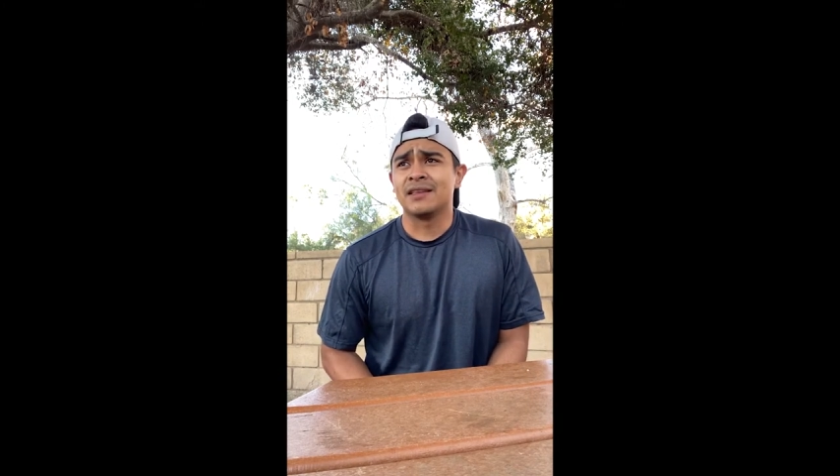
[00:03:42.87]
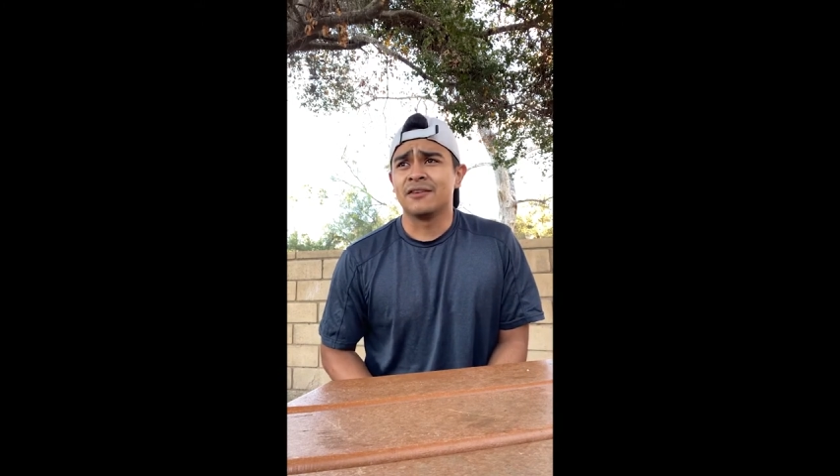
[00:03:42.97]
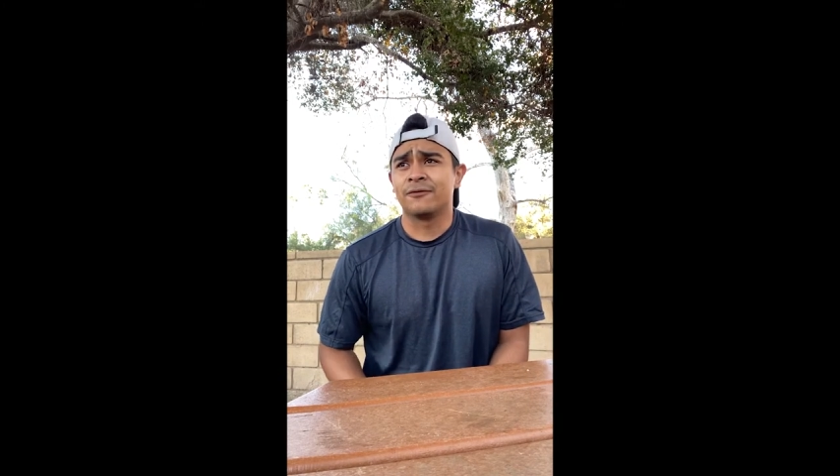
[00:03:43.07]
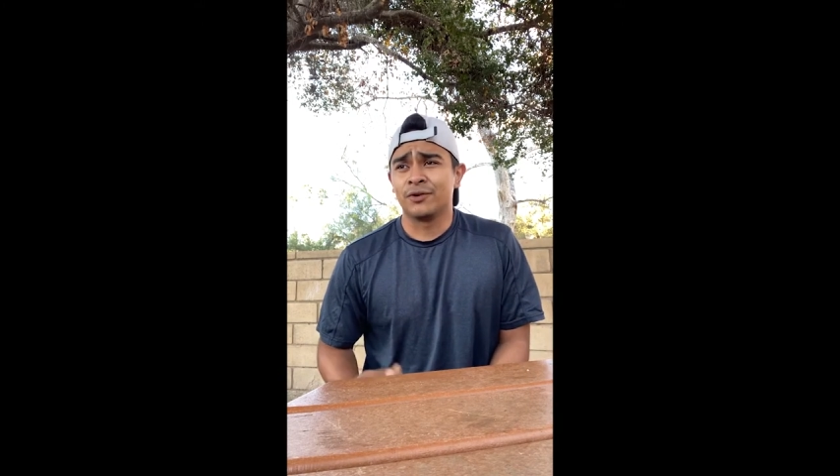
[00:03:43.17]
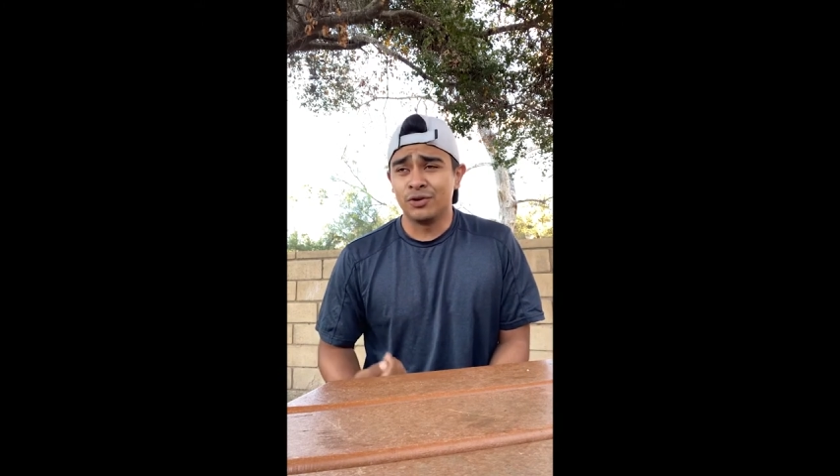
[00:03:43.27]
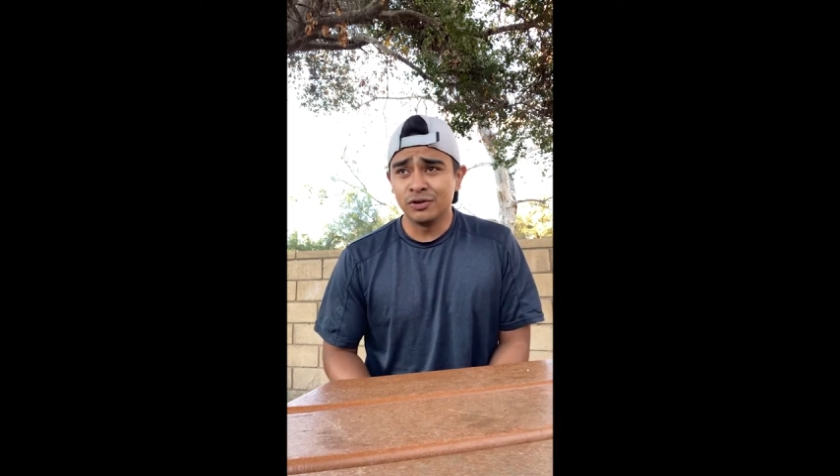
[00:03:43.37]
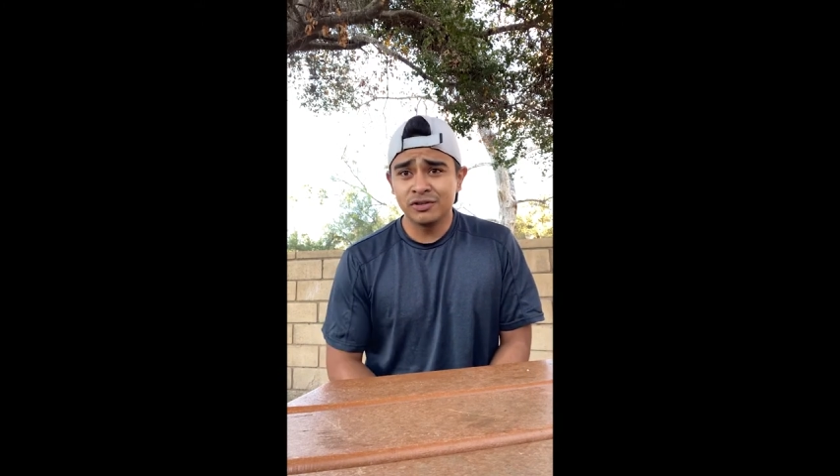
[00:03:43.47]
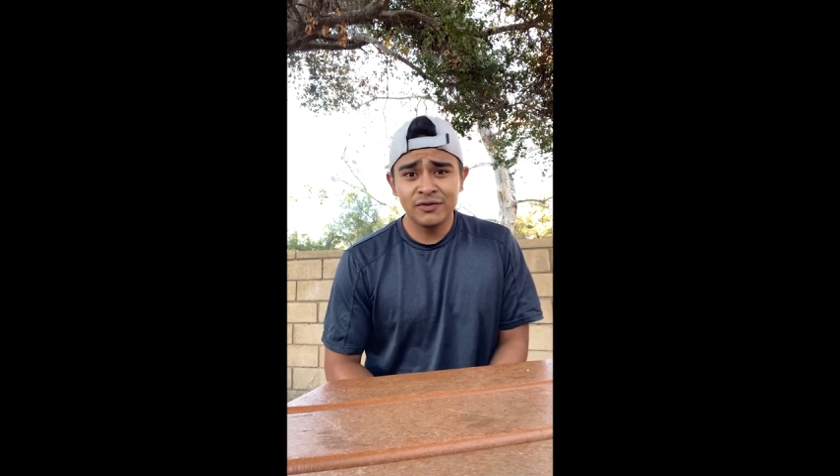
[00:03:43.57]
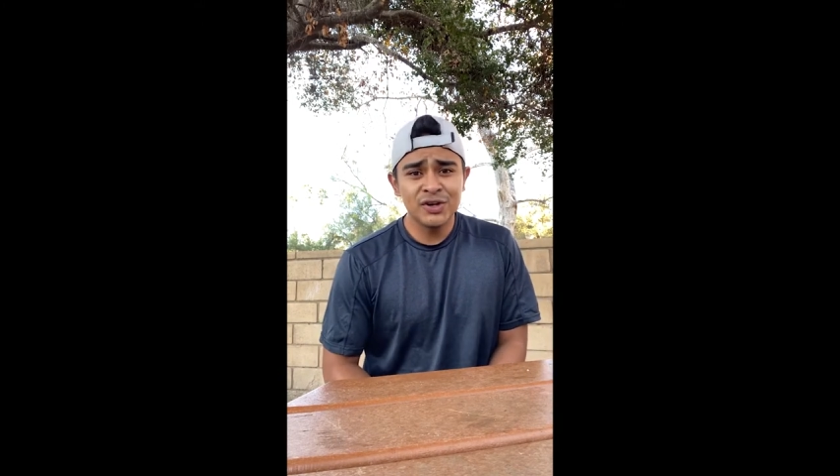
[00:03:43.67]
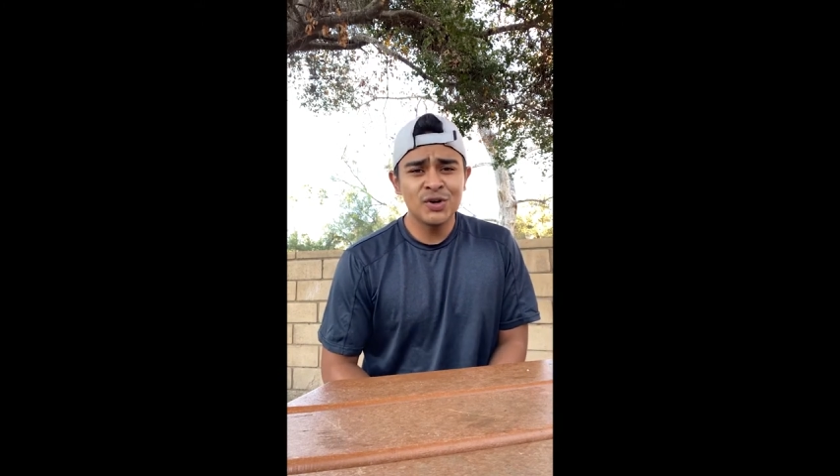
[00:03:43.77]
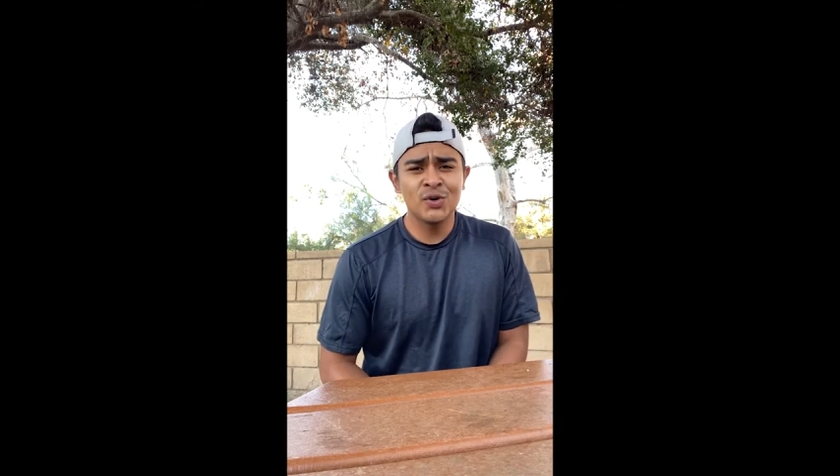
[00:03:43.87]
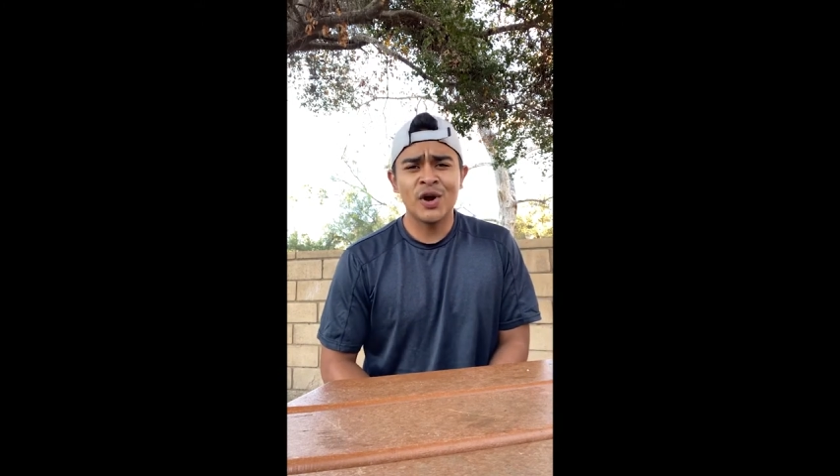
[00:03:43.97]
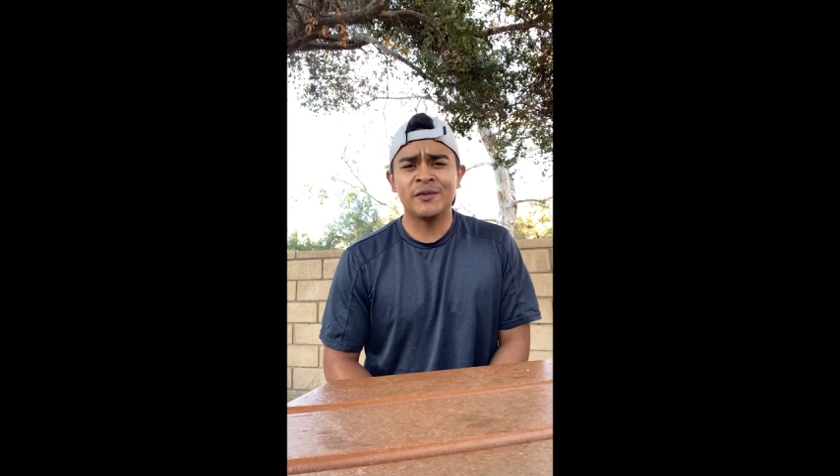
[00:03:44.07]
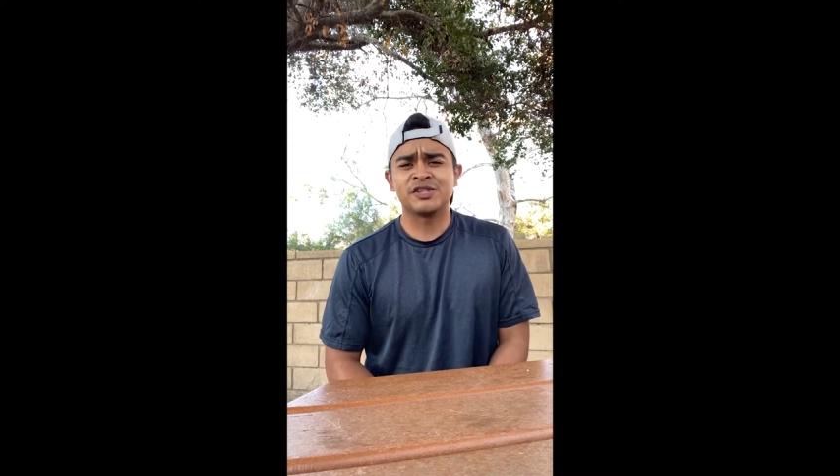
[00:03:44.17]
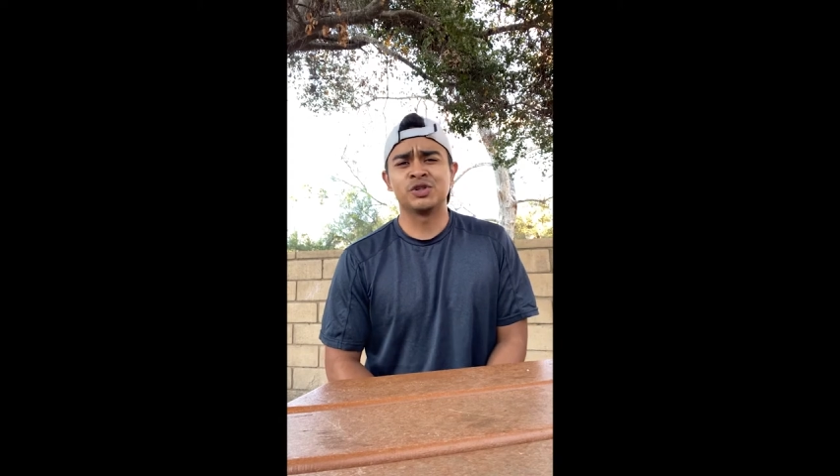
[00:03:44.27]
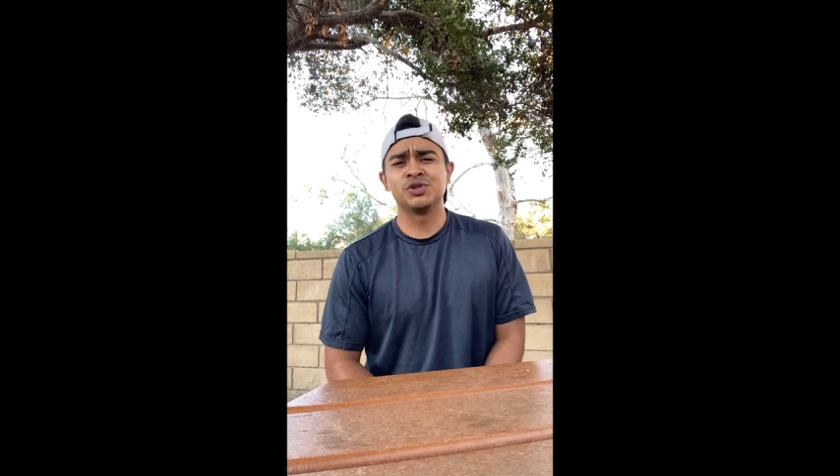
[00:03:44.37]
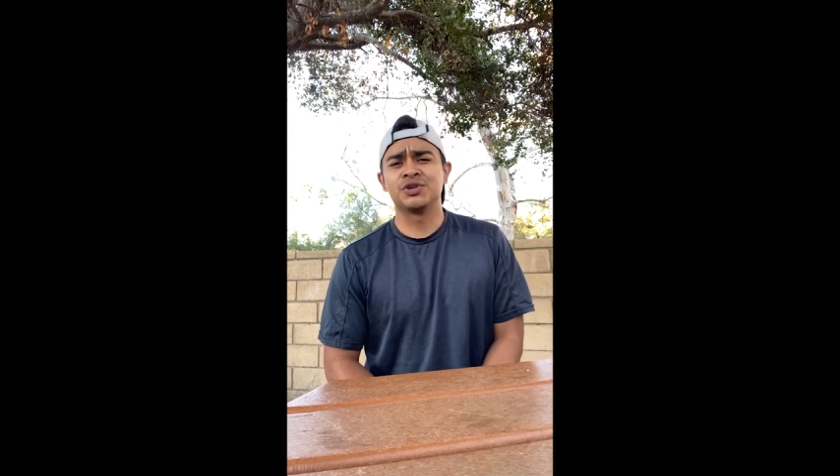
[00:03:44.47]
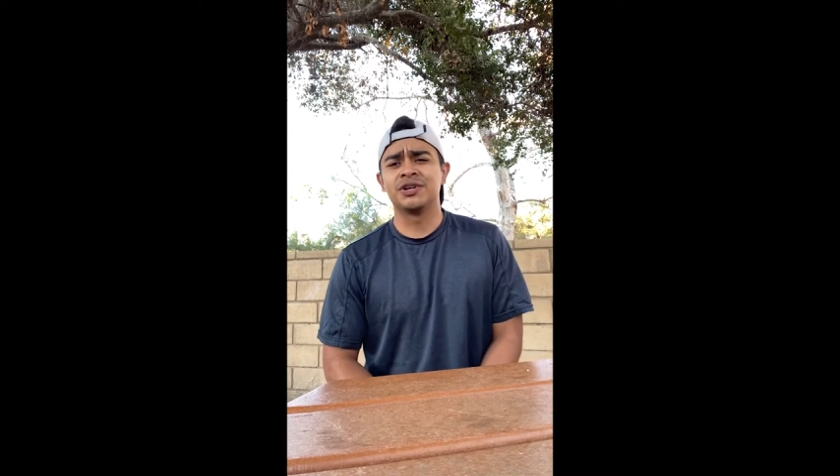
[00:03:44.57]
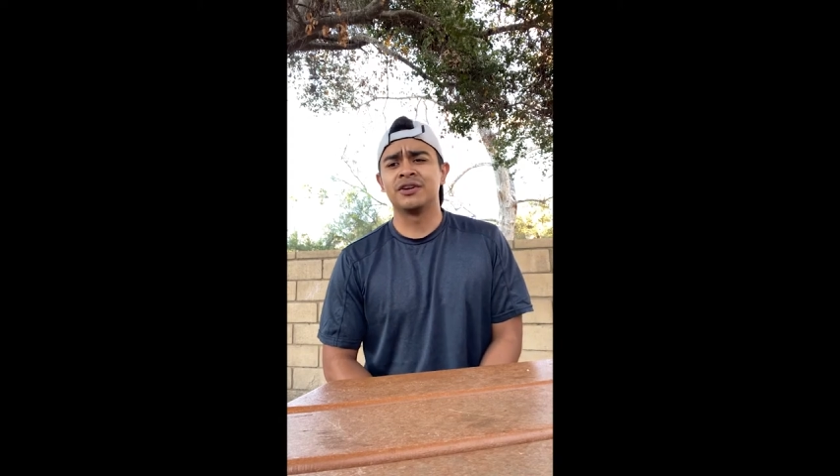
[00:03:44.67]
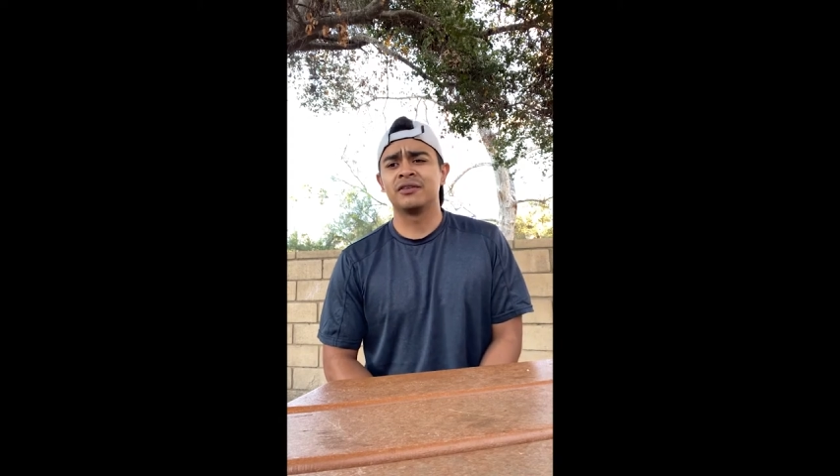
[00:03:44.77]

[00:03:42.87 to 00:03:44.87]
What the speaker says: for those of you who have children,